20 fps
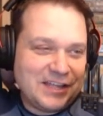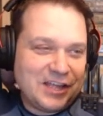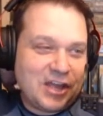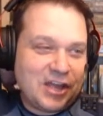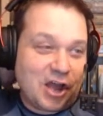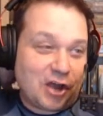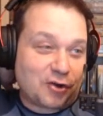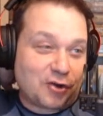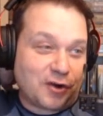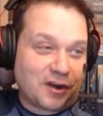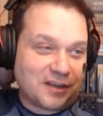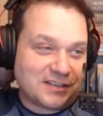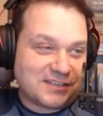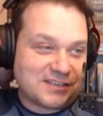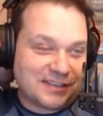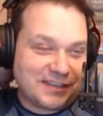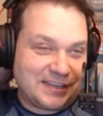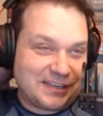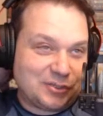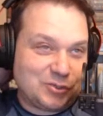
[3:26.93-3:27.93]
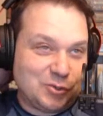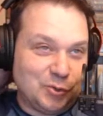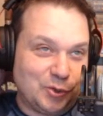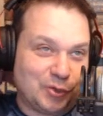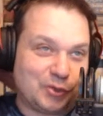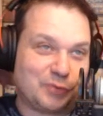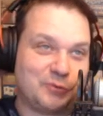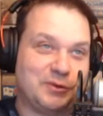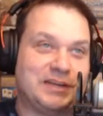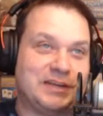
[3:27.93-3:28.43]
across like 2 or
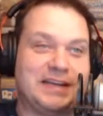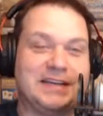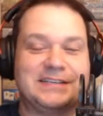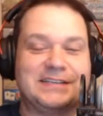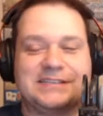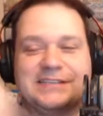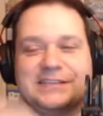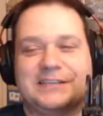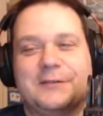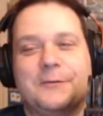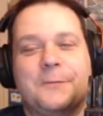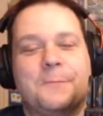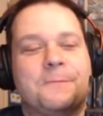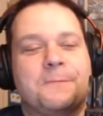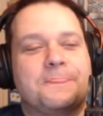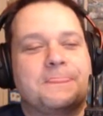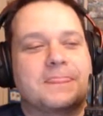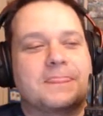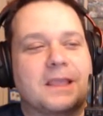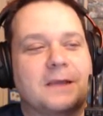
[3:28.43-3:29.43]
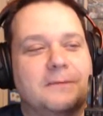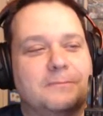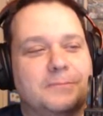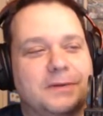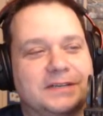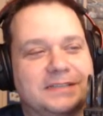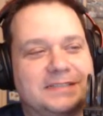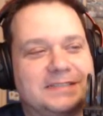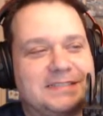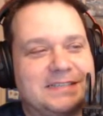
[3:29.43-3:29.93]
3 days.
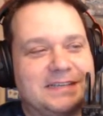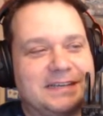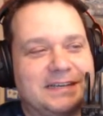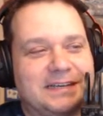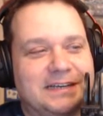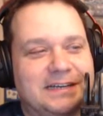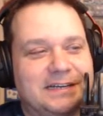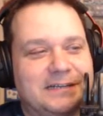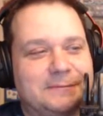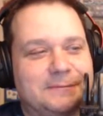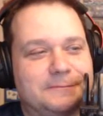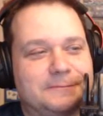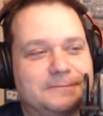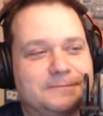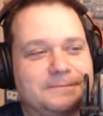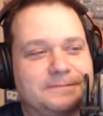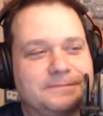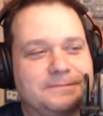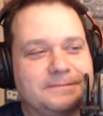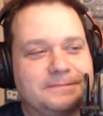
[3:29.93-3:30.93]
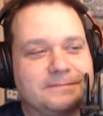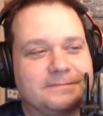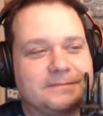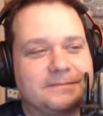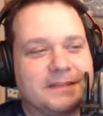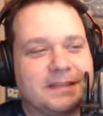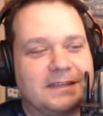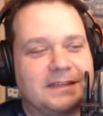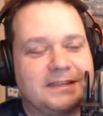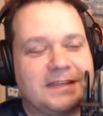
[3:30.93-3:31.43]
But
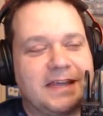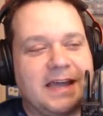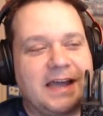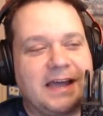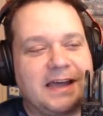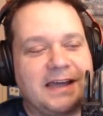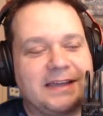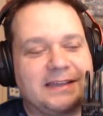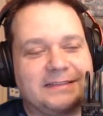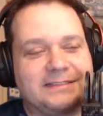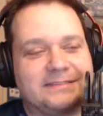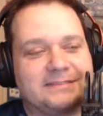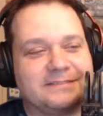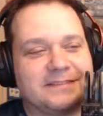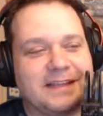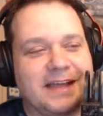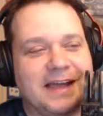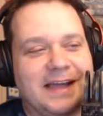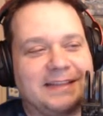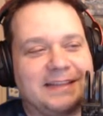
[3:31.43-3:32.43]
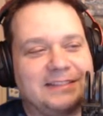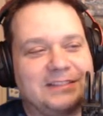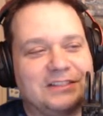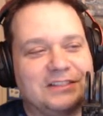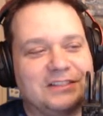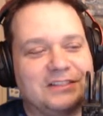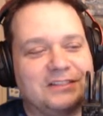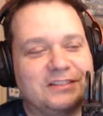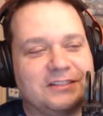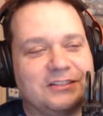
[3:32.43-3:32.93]
yeah, I
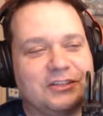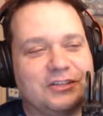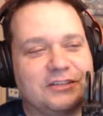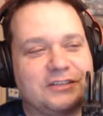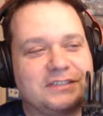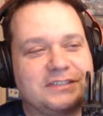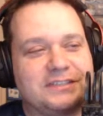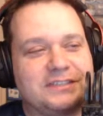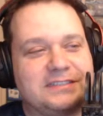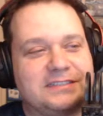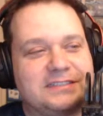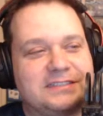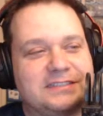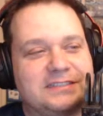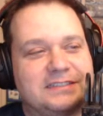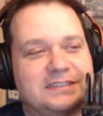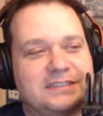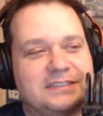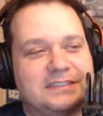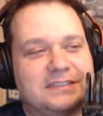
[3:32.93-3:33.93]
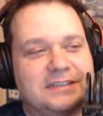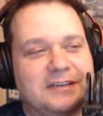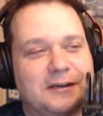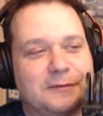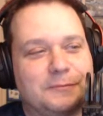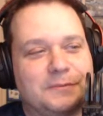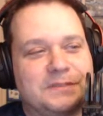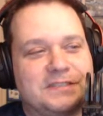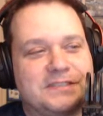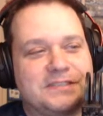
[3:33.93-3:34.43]
looked
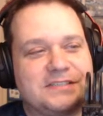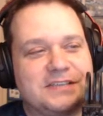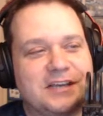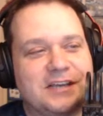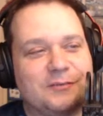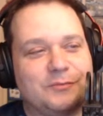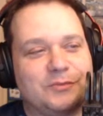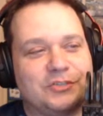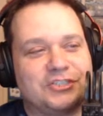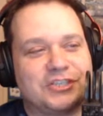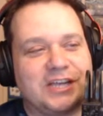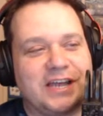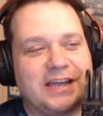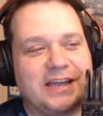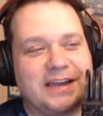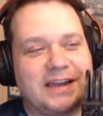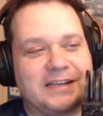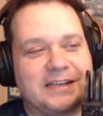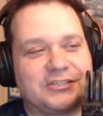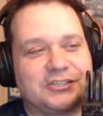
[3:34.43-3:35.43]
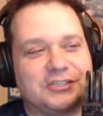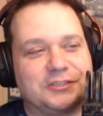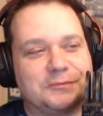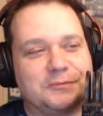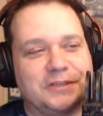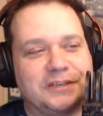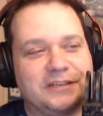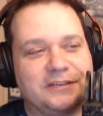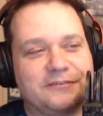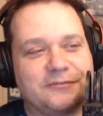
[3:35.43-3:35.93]
up to see how much I had actually
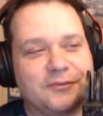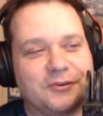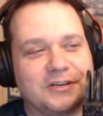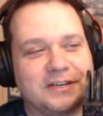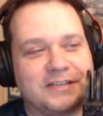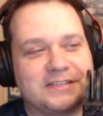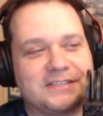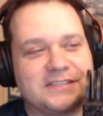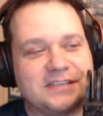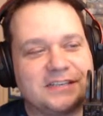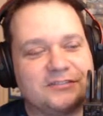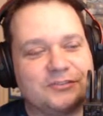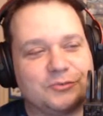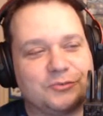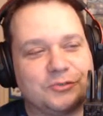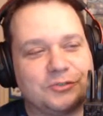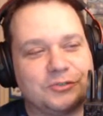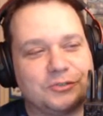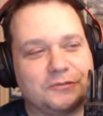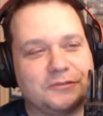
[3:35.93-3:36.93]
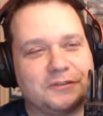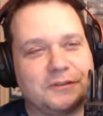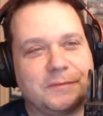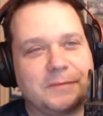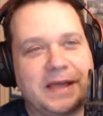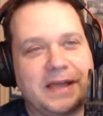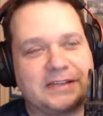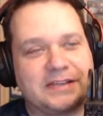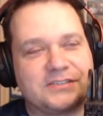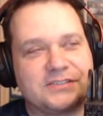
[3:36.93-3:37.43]
played a Fortnite Save the World over the
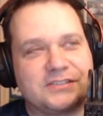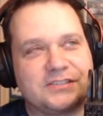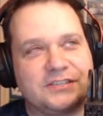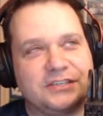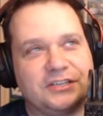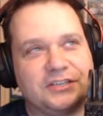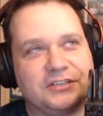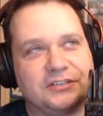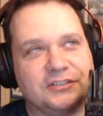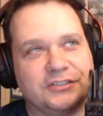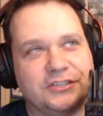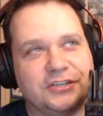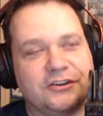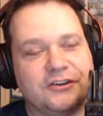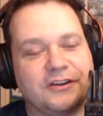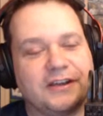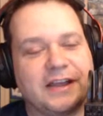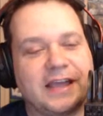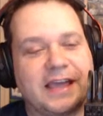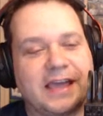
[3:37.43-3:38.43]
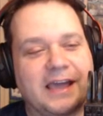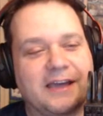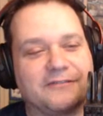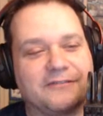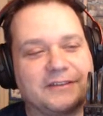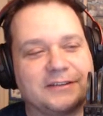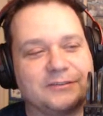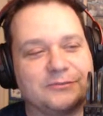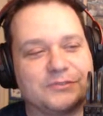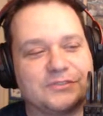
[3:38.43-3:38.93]
past year and a half,
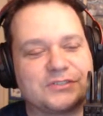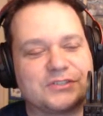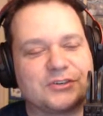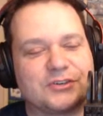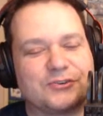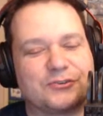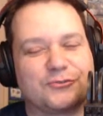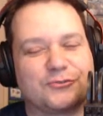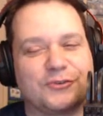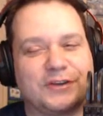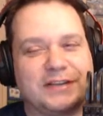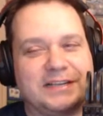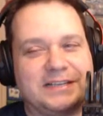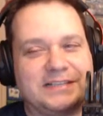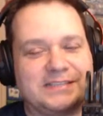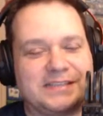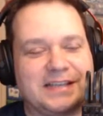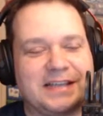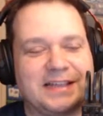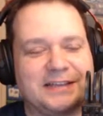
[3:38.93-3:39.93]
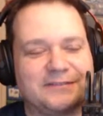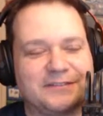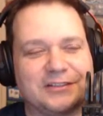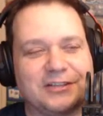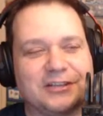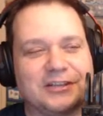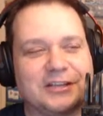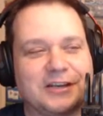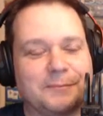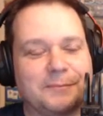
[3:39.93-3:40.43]
and it was crazy. I'll have to
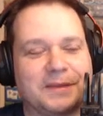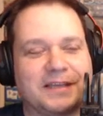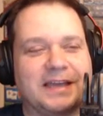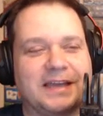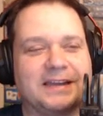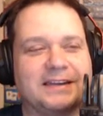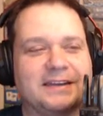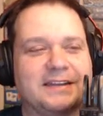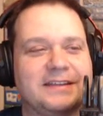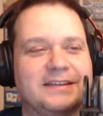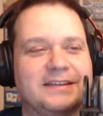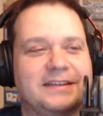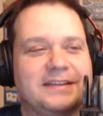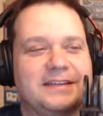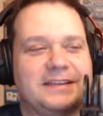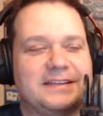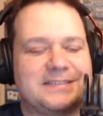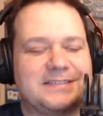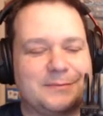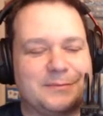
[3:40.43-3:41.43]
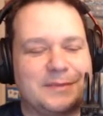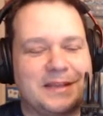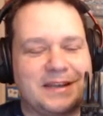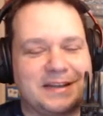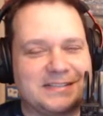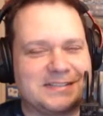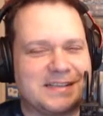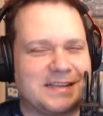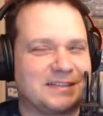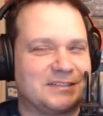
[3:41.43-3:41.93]
look it up again, because I'm not
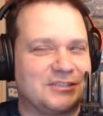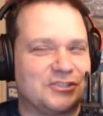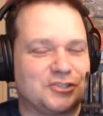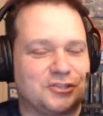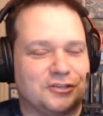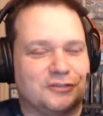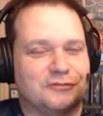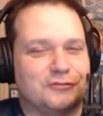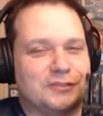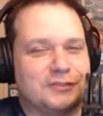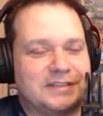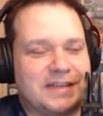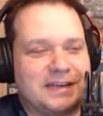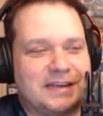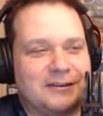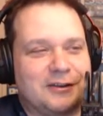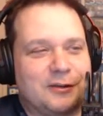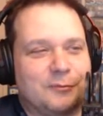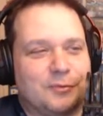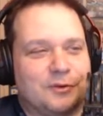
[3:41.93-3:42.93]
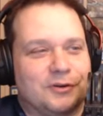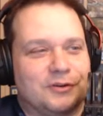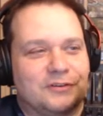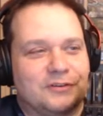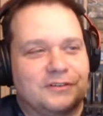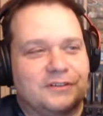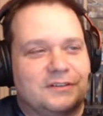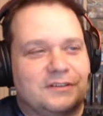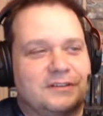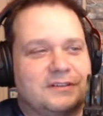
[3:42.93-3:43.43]
exactly sure of what that number
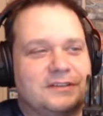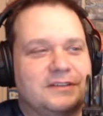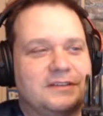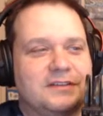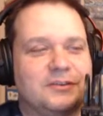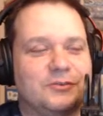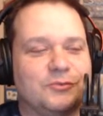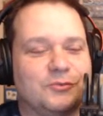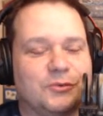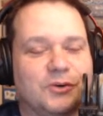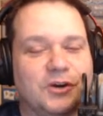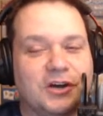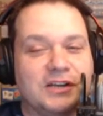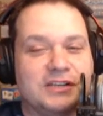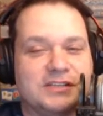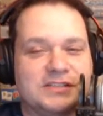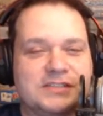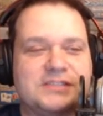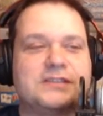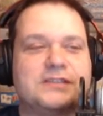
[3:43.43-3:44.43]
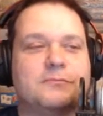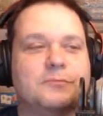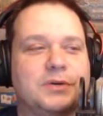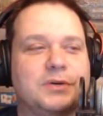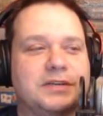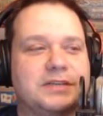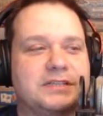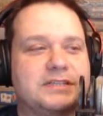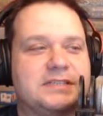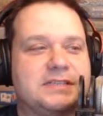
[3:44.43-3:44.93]
was,
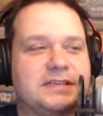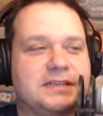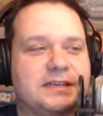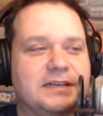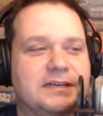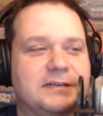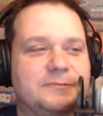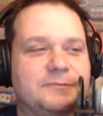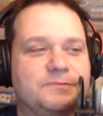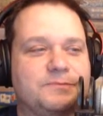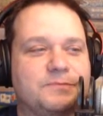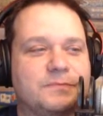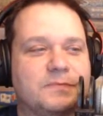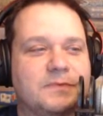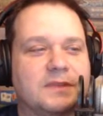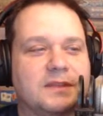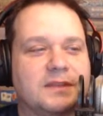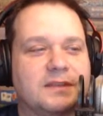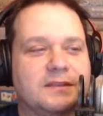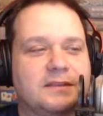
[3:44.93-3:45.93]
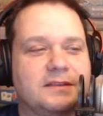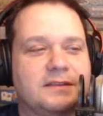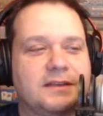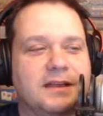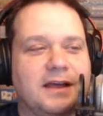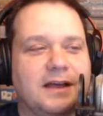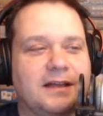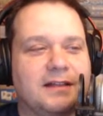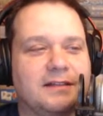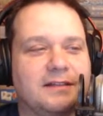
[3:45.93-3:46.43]
but
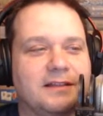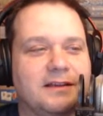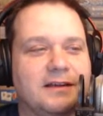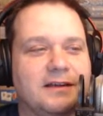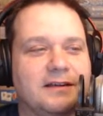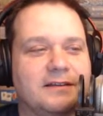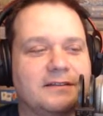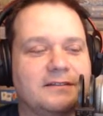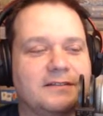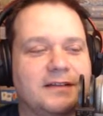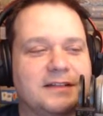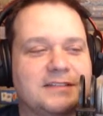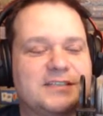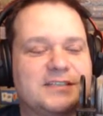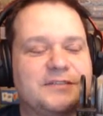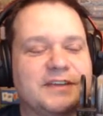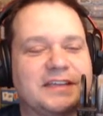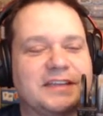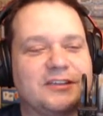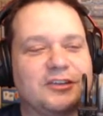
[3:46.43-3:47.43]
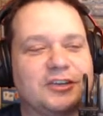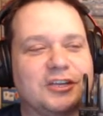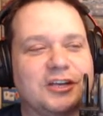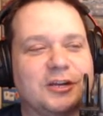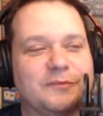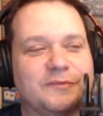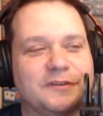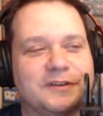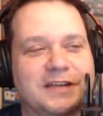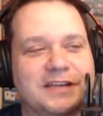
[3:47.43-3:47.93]
I'll see if I can look it
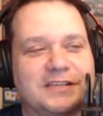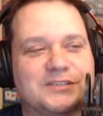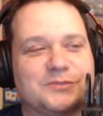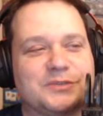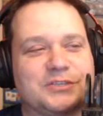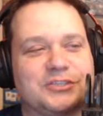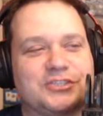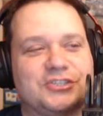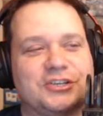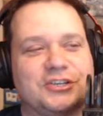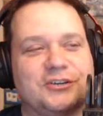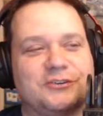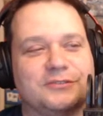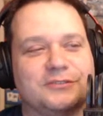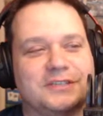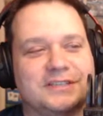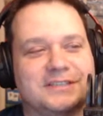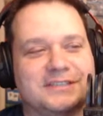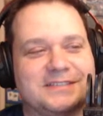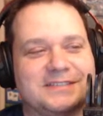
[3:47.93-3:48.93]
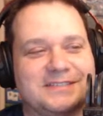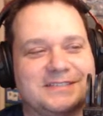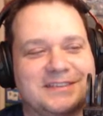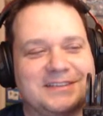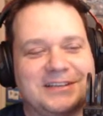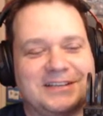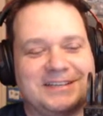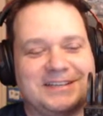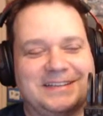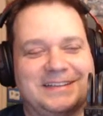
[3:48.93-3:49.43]
up for next week's show, because
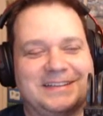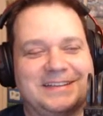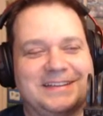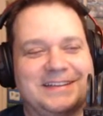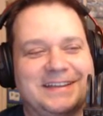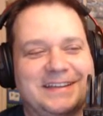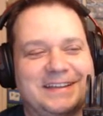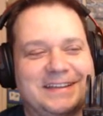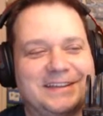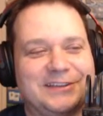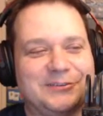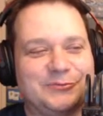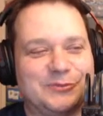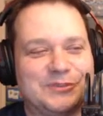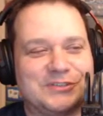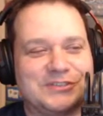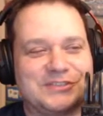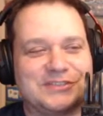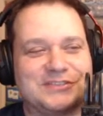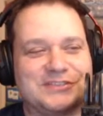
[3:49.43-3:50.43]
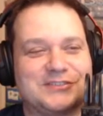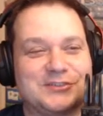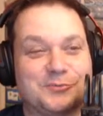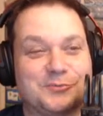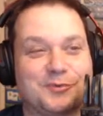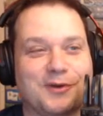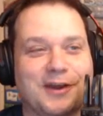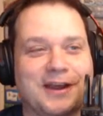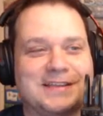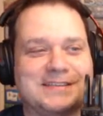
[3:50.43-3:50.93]
it was
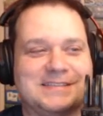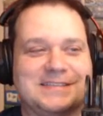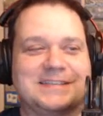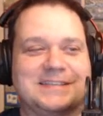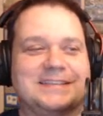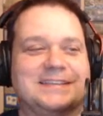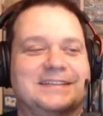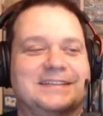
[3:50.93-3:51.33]
surprising,